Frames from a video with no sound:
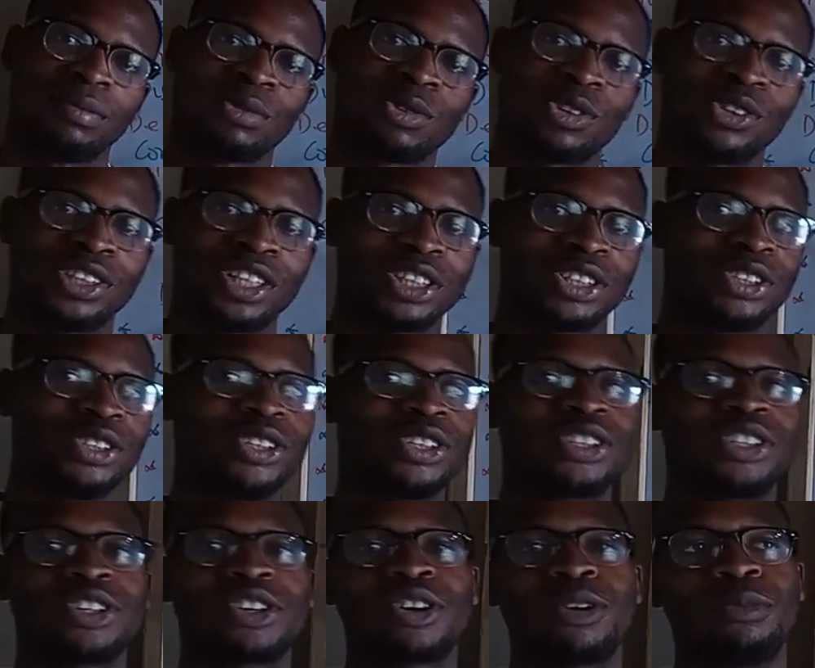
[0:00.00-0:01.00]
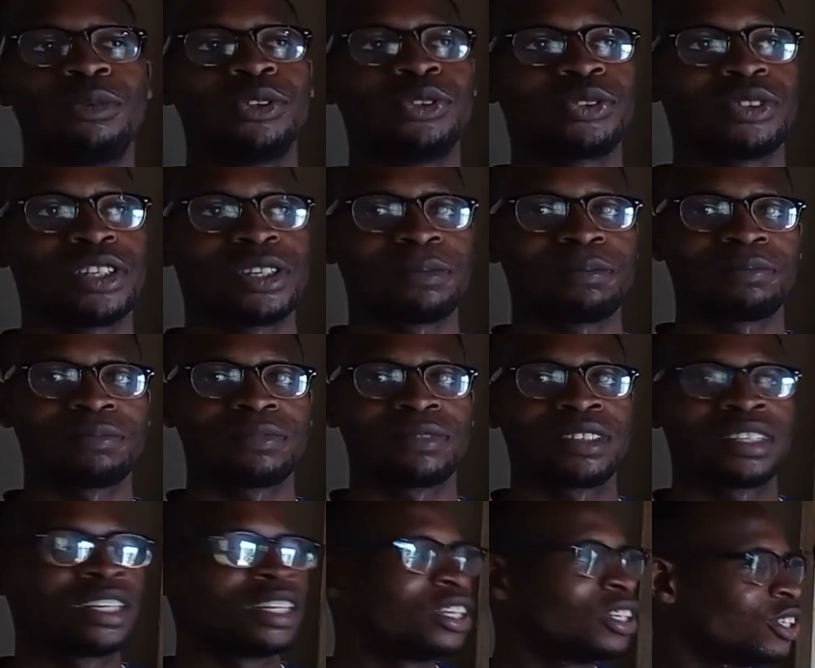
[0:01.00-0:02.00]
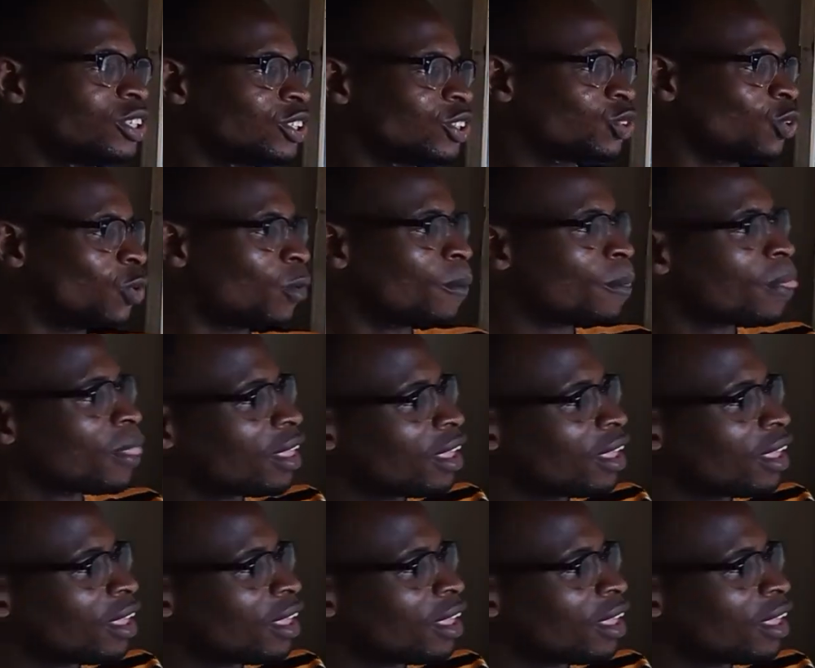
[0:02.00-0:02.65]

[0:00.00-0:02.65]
Because there is nothing common to them. So